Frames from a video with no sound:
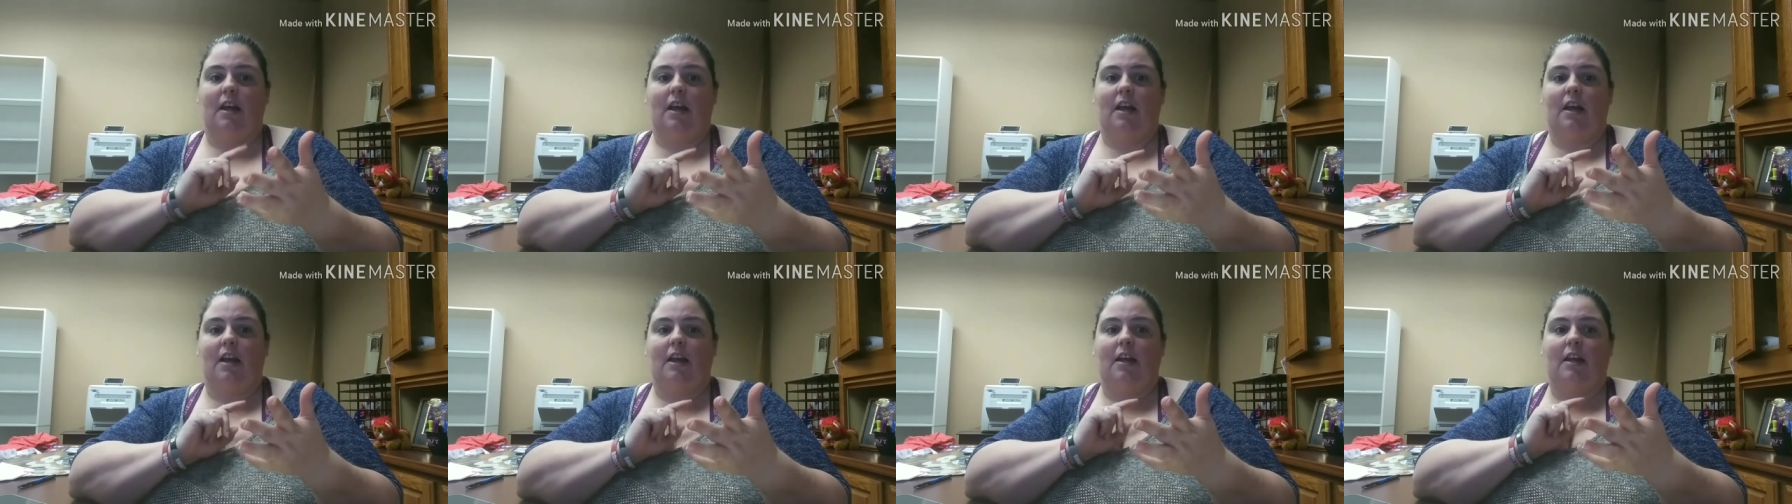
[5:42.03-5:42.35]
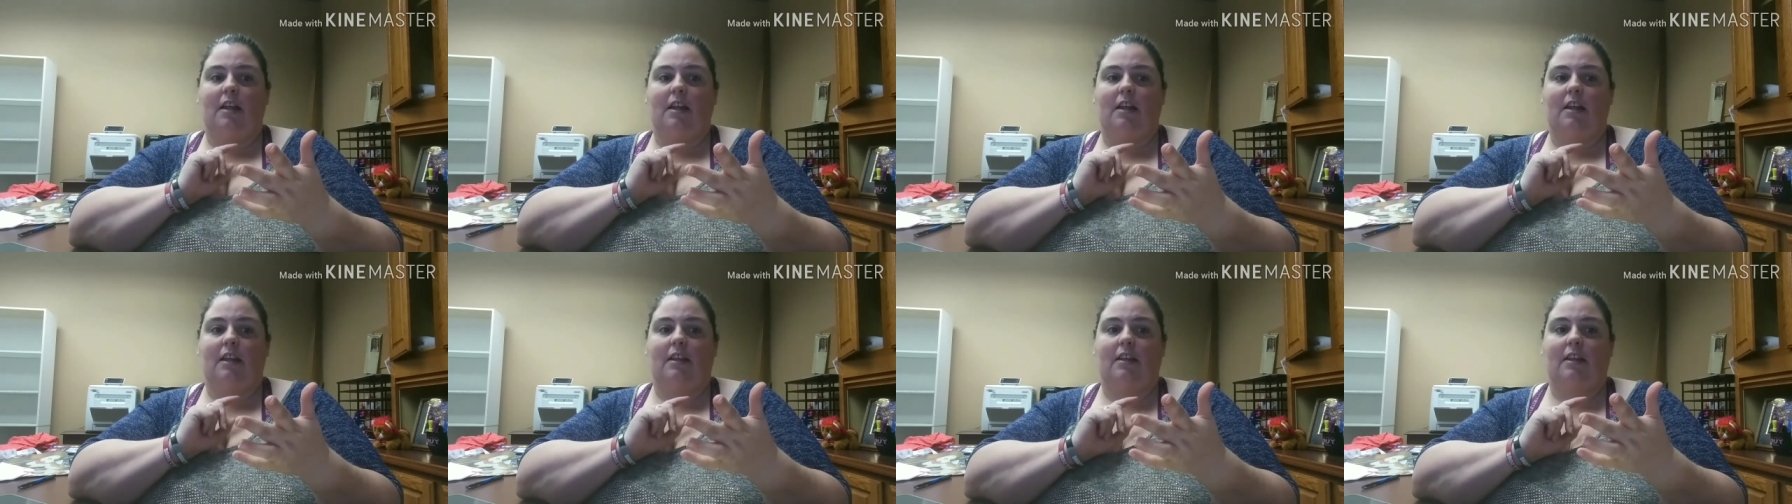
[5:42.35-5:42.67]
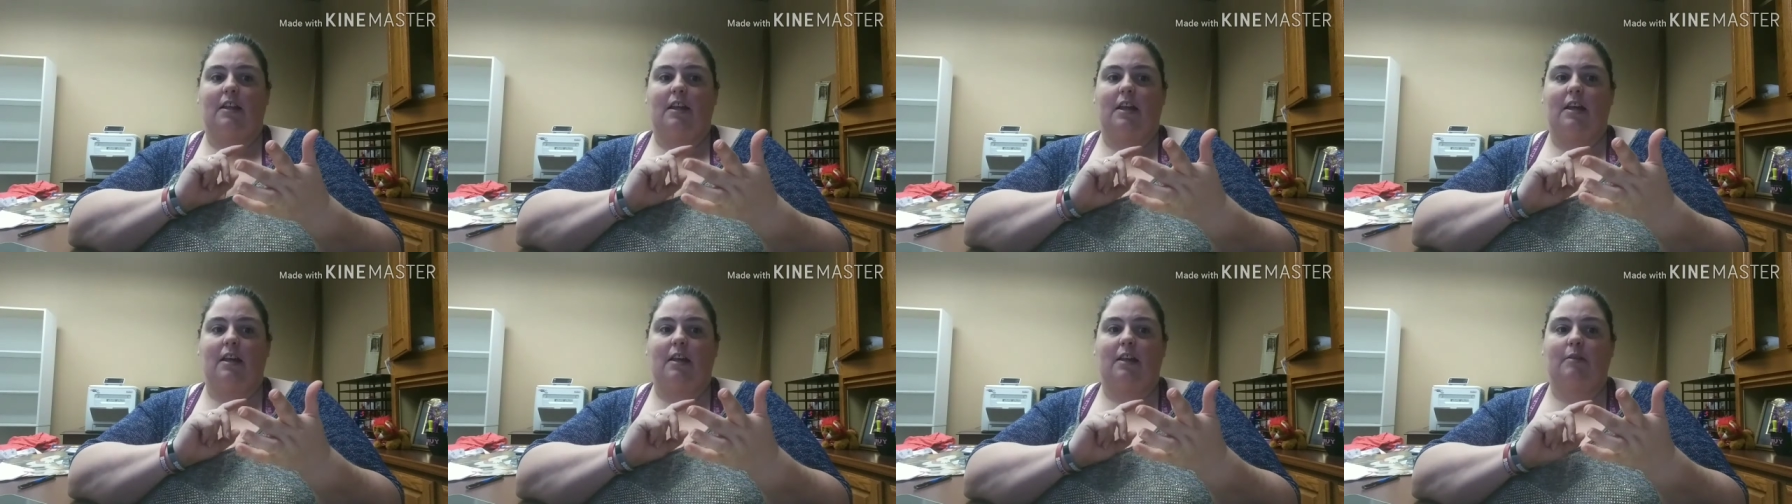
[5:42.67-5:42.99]
and
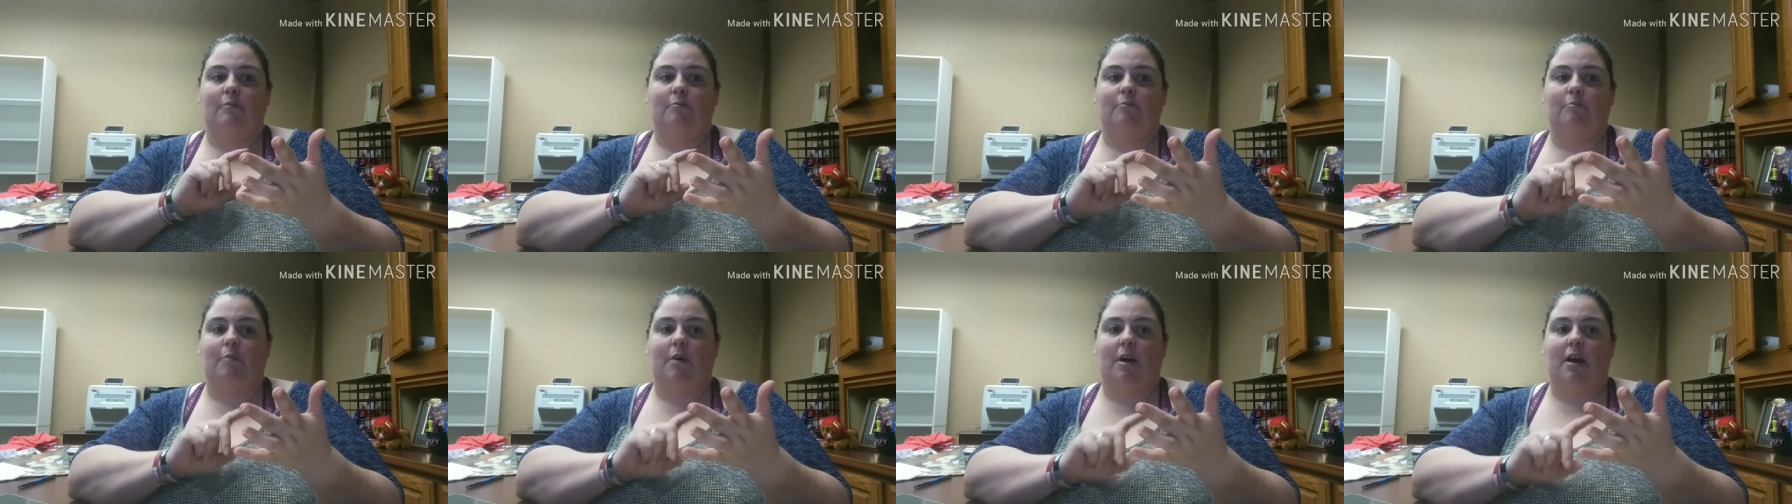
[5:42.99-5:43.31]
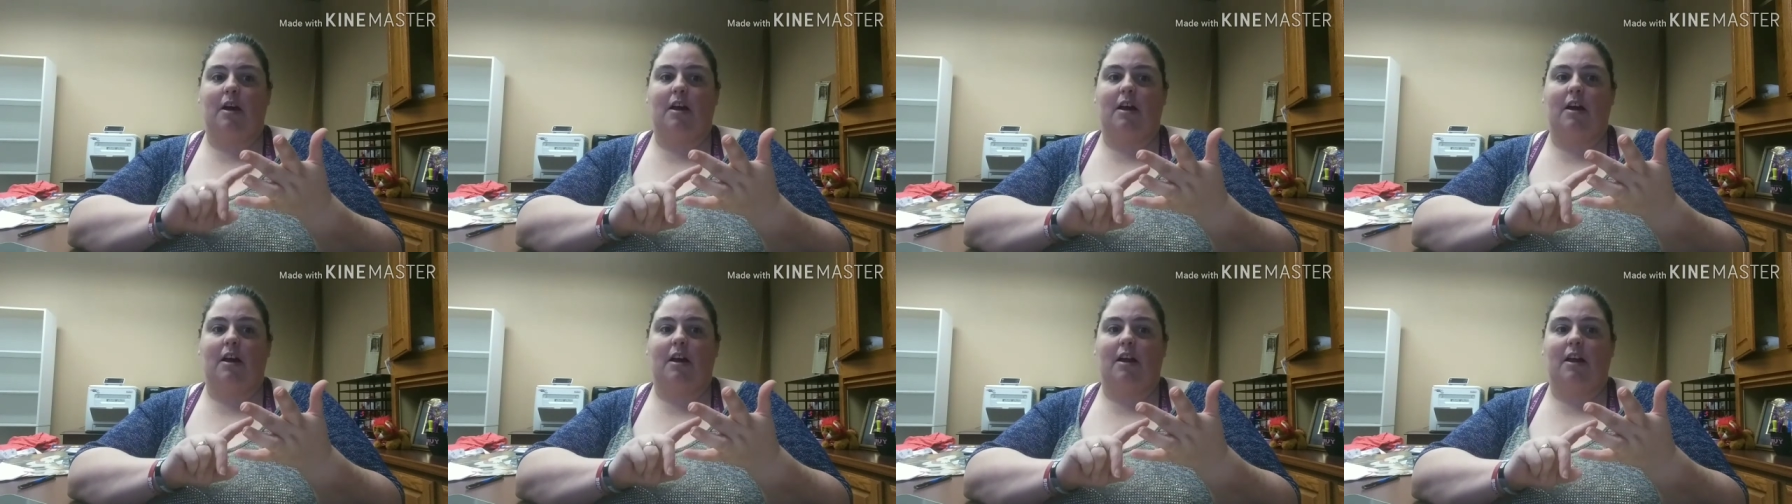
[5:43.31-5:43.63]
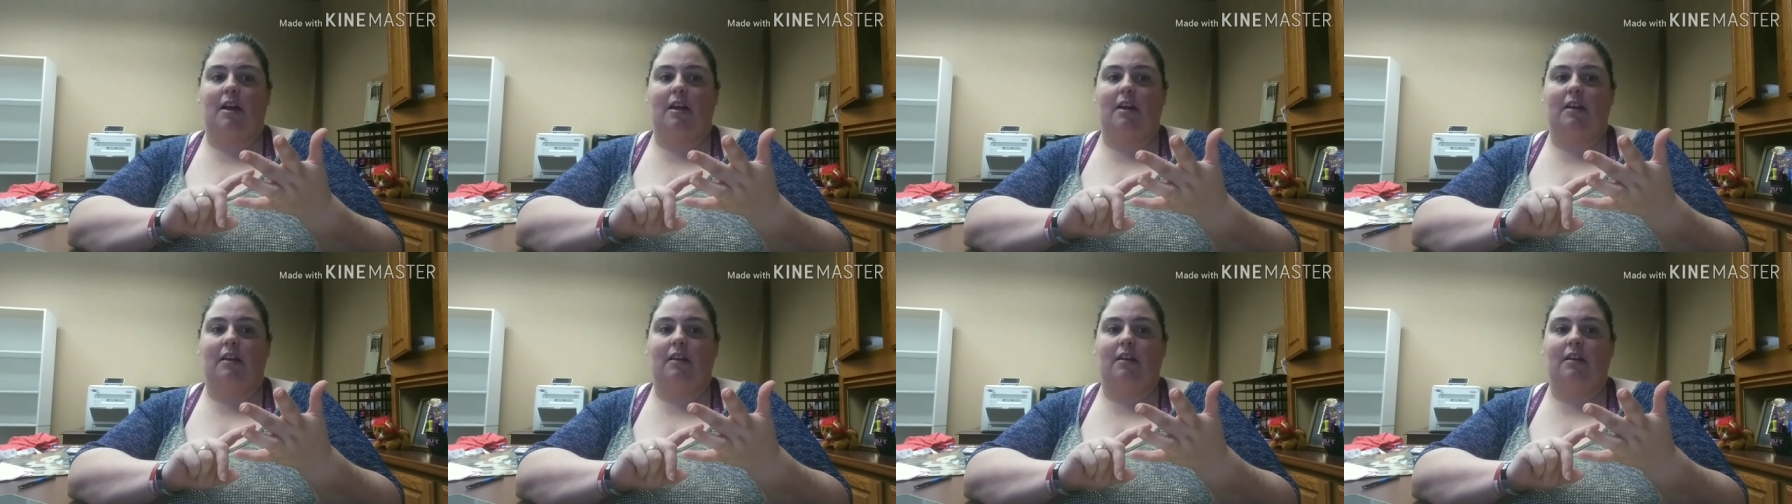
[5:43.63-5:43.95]
then
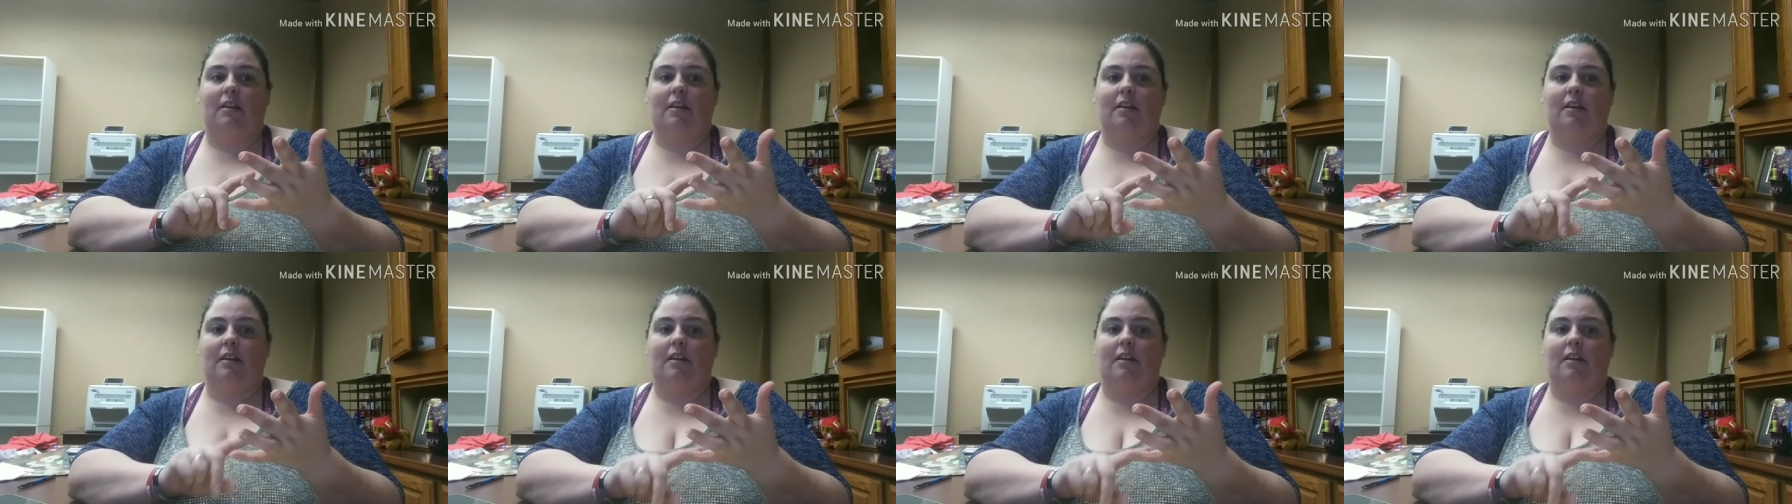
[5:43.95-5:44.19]
my